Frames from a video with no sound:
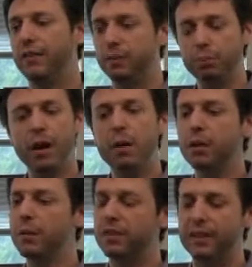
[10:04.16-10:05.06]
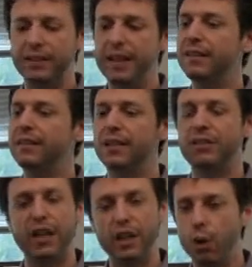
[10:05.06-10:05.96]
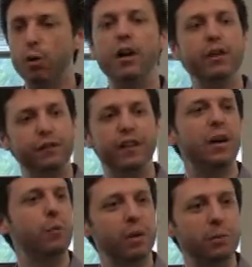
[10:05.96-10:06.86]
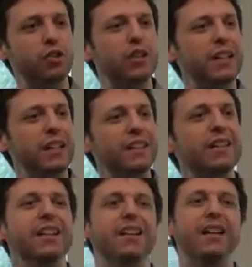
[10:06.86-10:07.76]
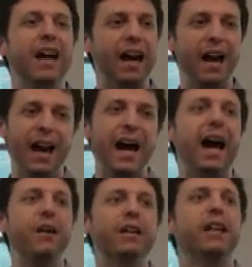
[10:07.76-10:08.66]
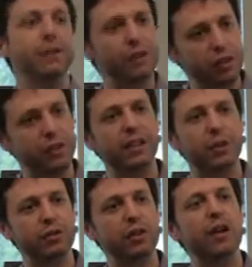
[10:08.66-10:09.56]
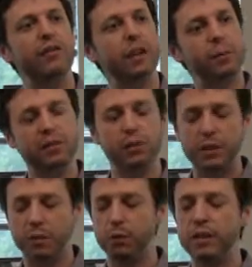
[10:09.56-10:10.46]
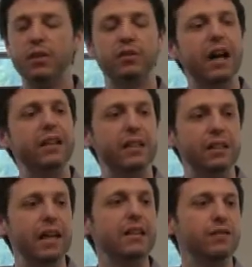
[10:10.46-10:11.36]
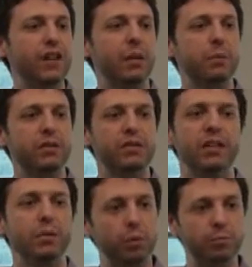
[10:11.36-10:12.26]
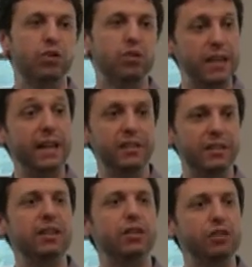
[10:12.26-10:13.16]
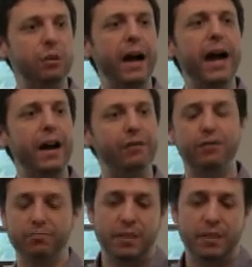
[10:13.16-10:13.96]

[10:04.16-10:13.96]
these problems, these data sets, they no longer fit on one machine. How can I efficiently go solve them? And so we can bring those .NET developers and say, well, just take the skills you have